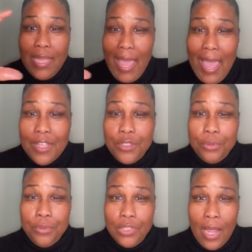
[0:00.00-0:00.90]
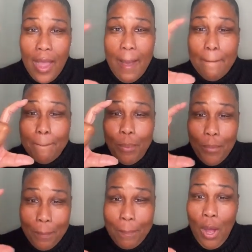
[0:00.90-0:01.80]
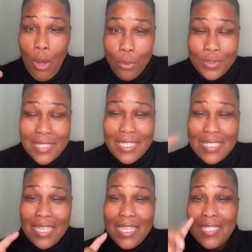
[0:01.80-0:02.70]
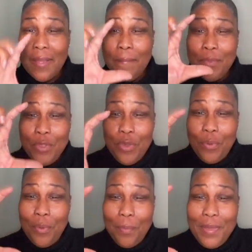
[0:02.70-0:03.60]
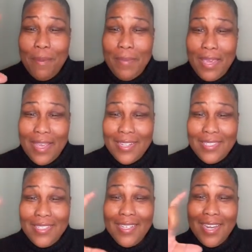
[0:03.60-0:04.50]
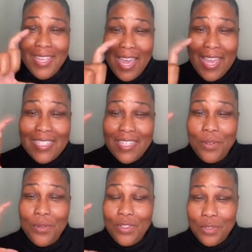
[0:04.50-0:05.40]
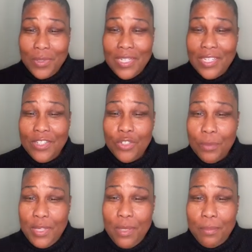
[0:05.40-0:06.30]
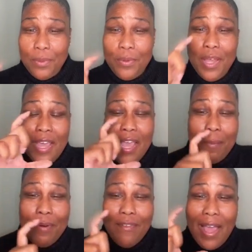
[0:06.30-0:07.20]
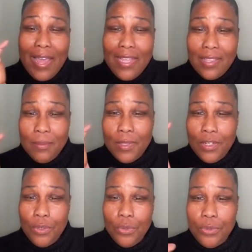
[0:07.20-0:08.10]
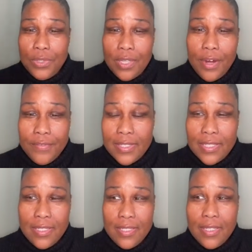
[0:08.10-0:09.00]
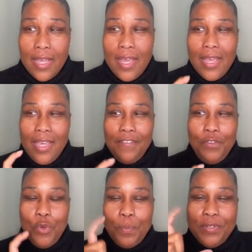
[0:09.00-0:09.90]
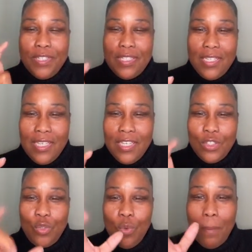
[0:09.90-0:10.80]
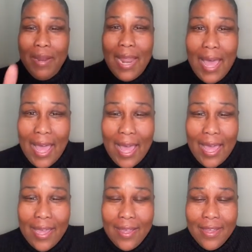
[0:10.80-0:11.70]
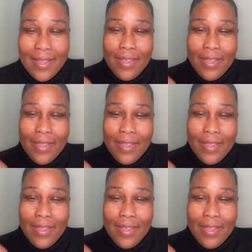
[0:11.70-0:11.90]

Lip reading: on the actual job post, it says, you will be managing a caseload of 300 people and providing them clinical services. If you proceed to apply,